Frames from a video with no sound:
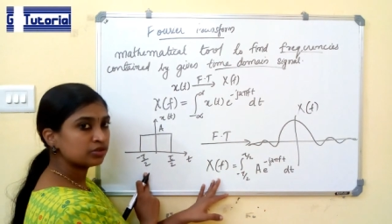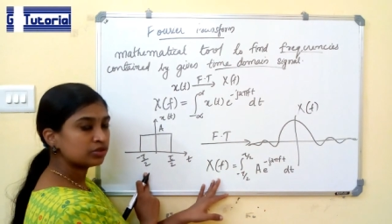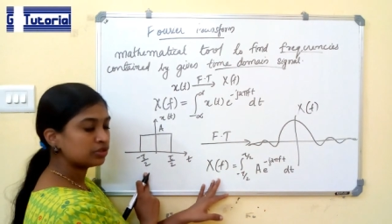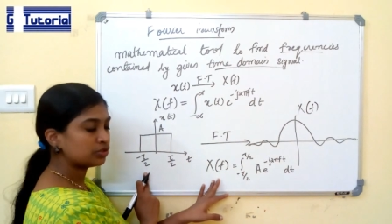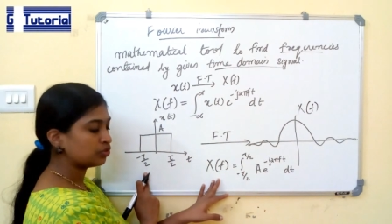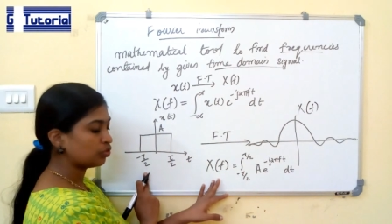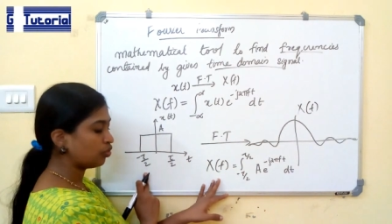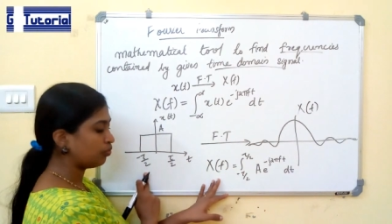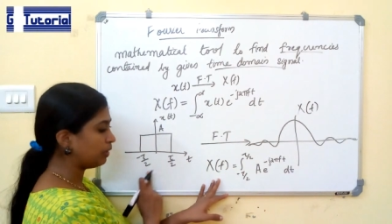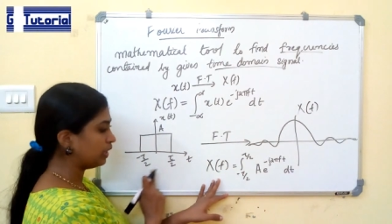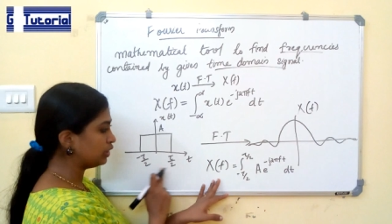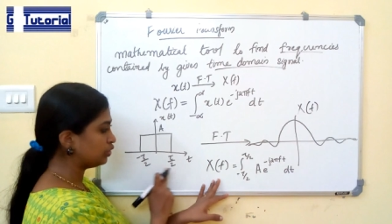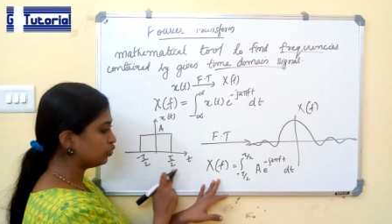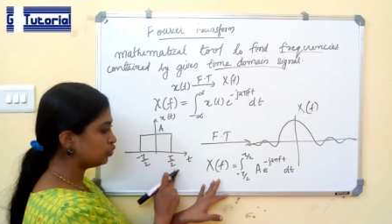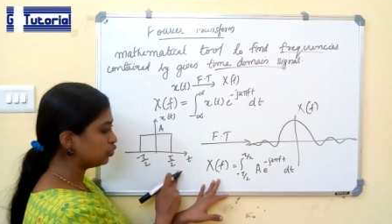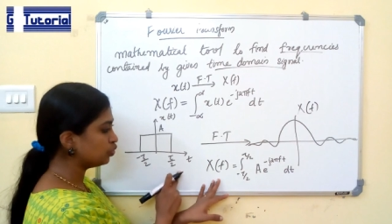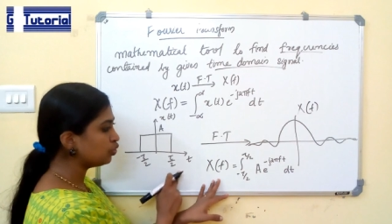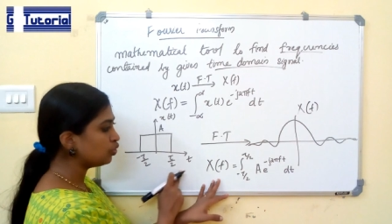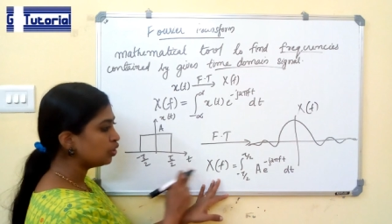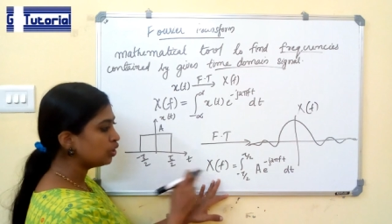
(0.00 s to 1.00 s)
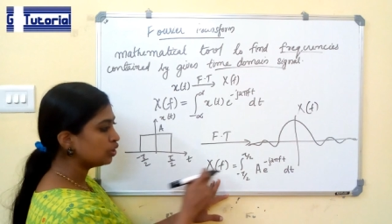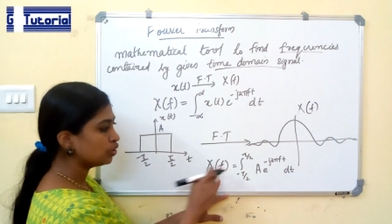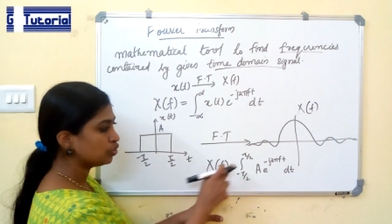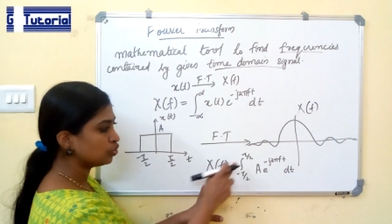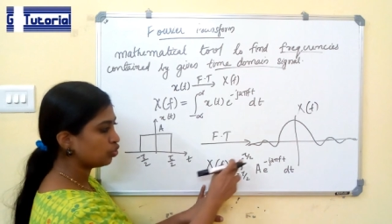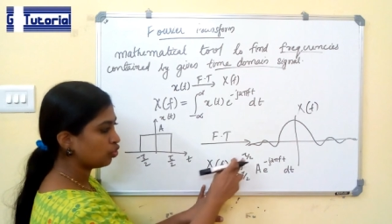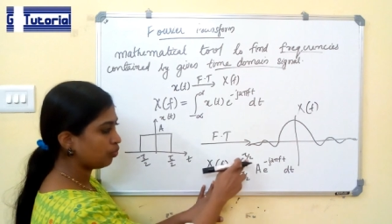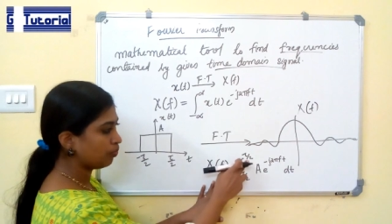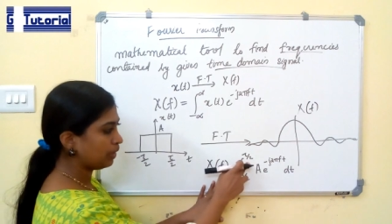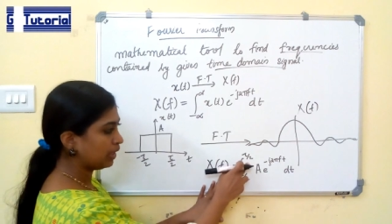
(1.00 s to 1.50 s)
tau by 2 to
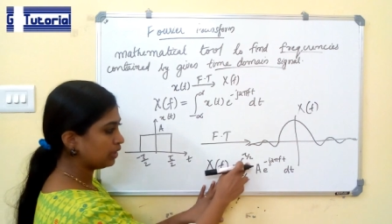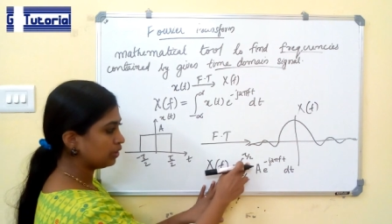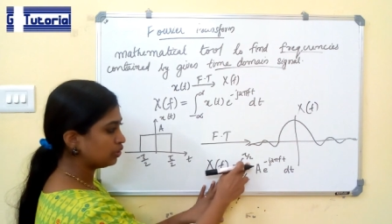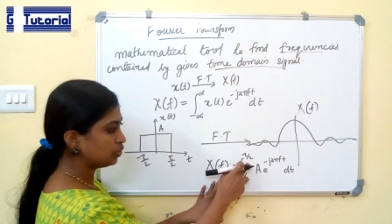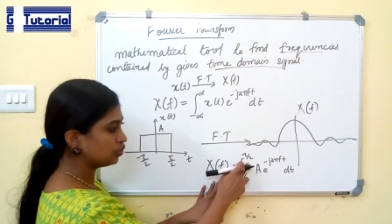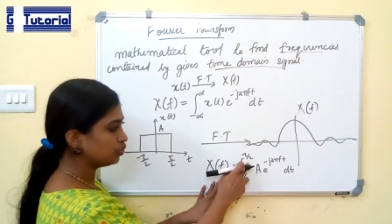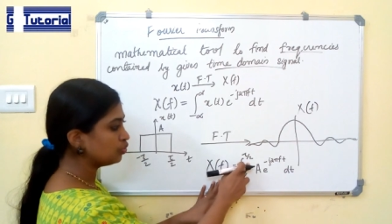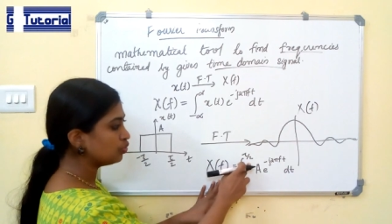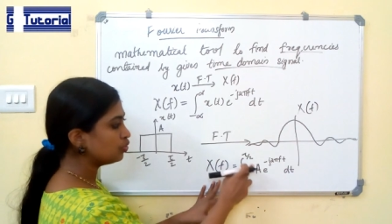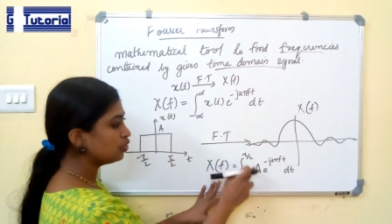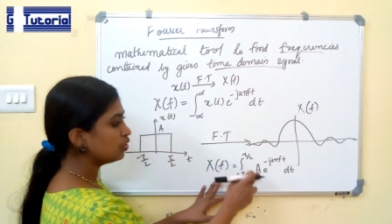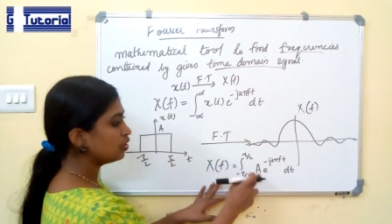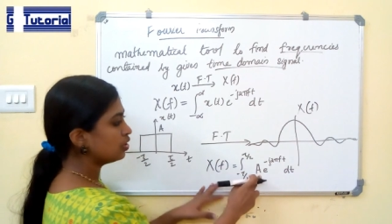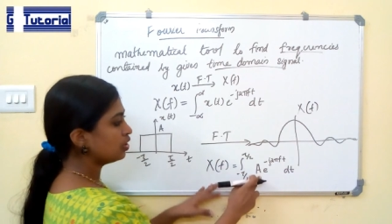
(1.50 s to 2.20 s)
tau by 2.